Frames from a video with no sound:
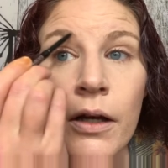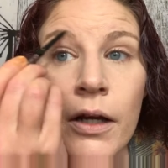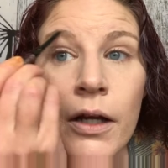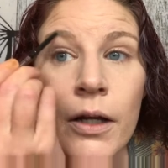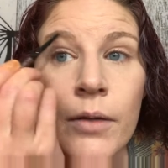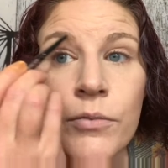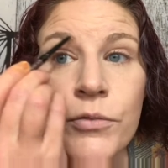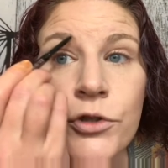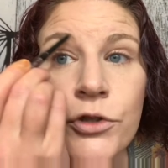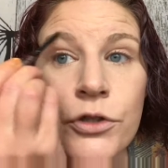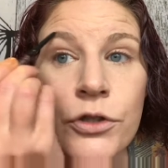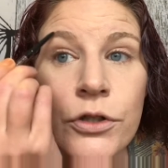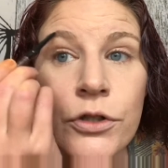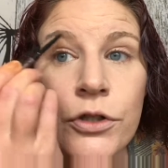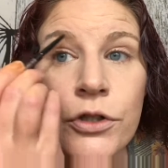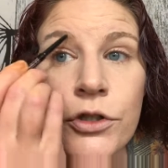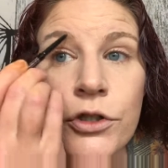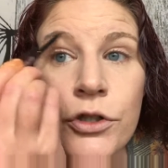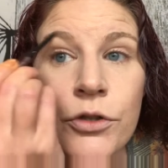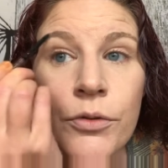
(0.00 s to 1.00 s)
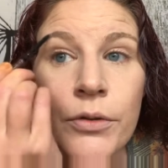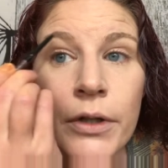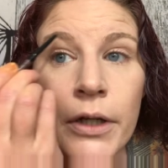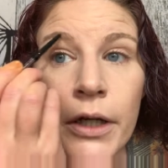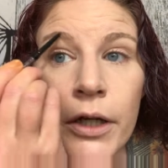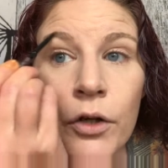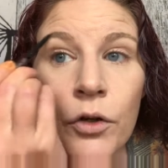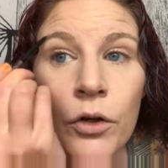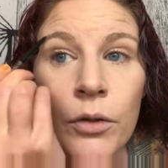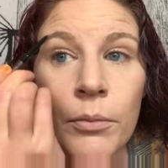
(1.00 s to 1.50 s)
And I'm just going to do what
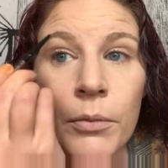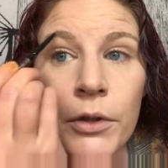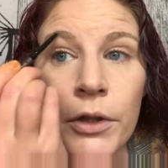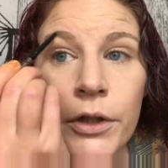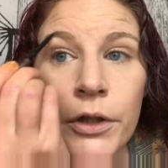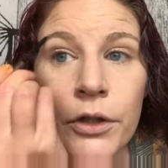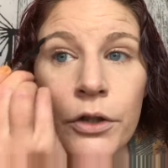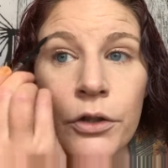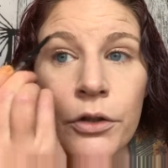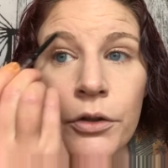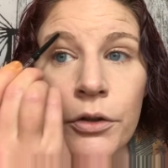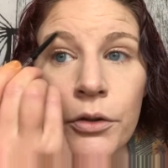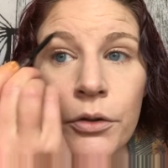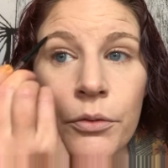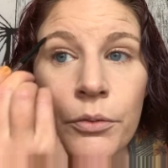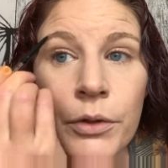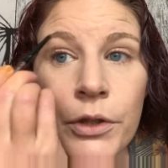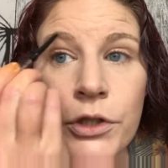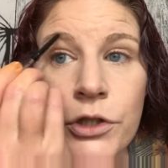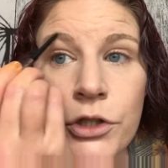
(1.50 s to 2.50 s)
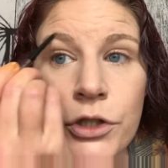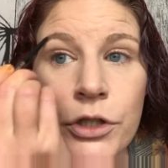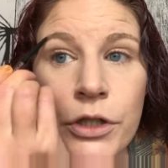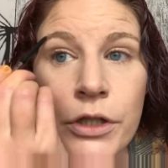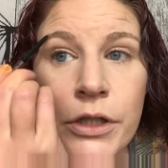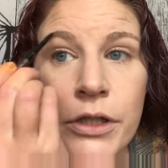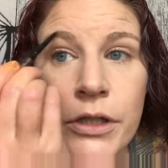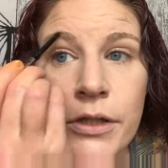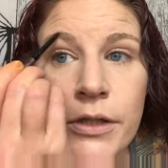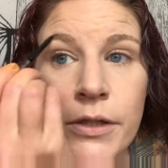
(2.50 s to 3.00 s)
I normally do, which
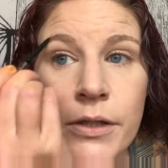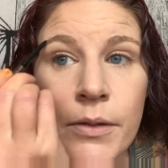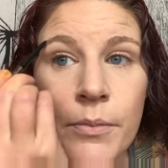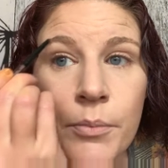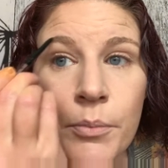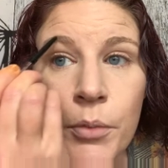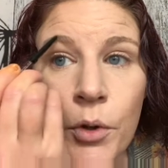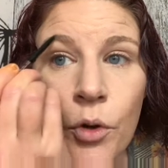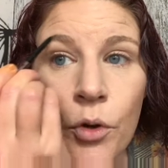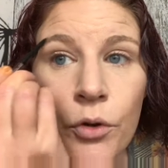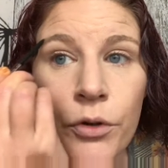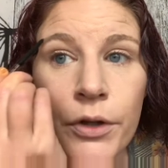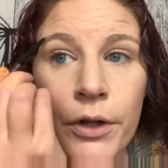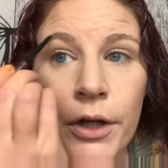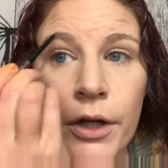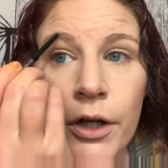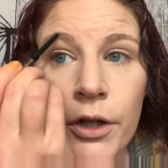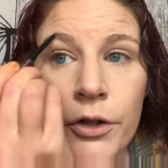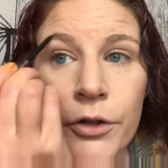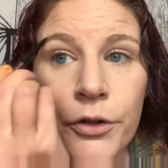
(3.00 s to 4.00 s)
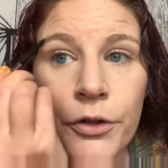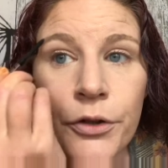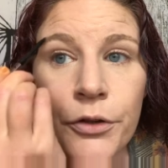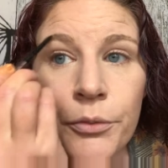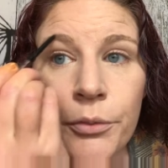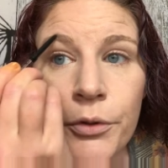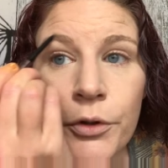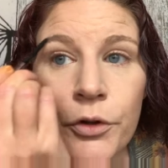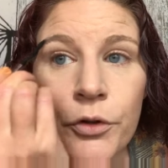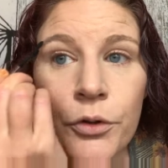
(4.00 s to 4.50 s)
is pull the color
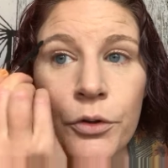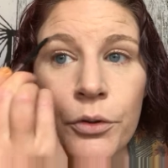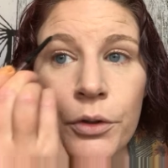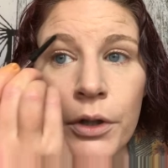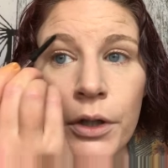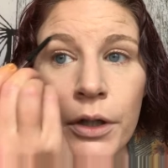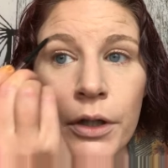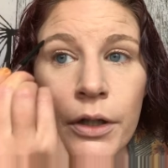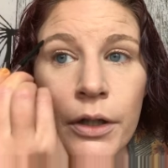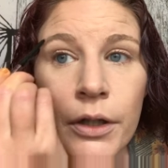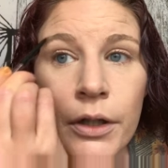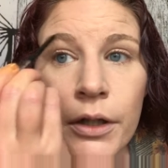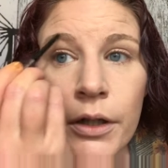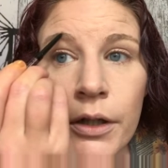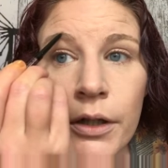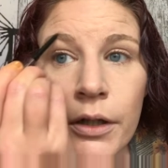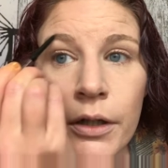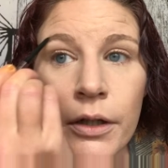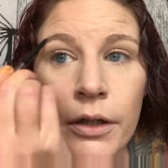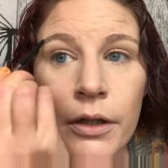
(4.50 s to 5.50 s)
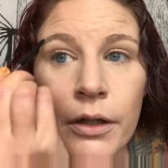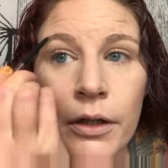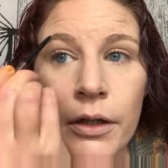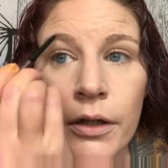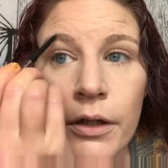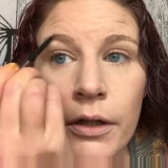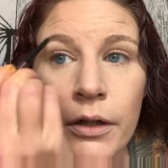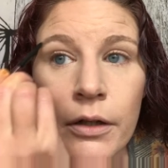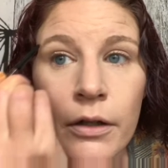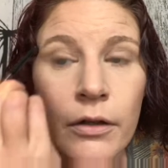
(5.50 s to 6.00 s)
through,
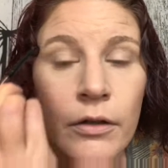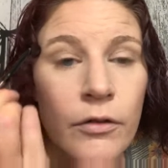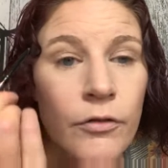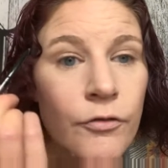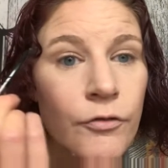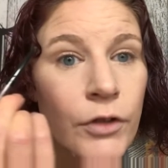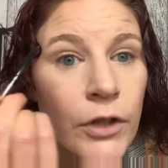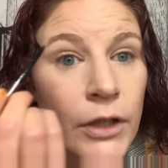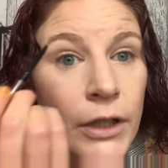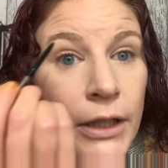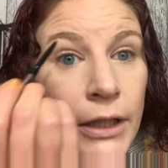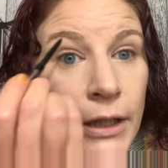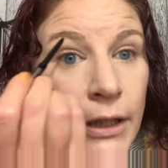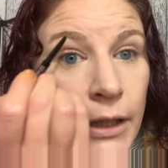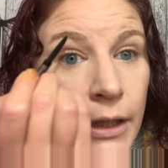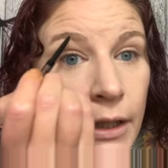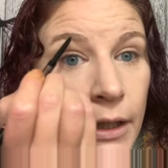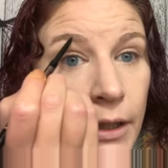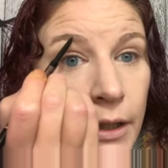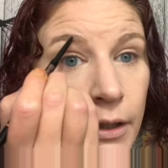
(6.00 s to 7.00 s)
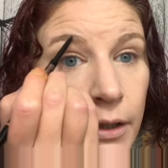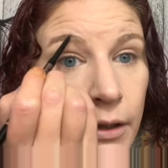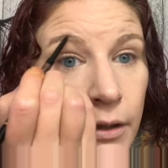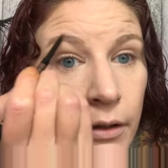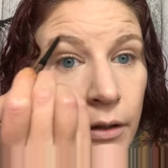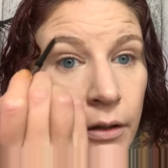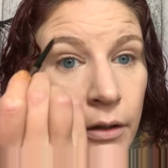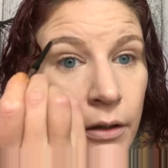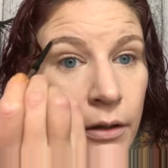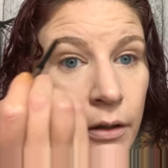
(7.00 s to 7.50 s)
filling in
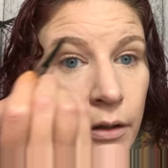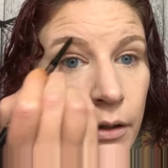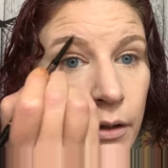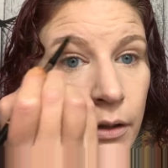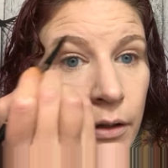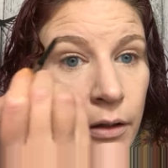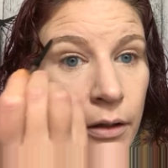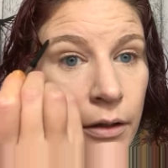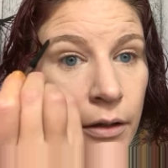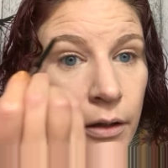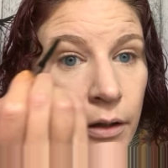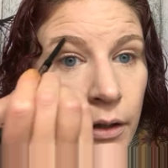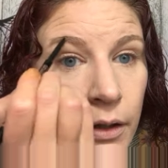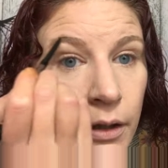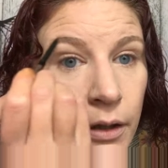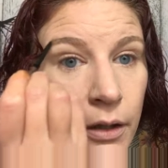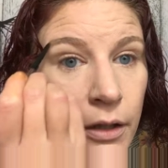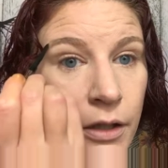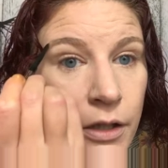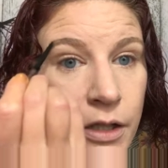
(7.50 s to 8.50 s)
any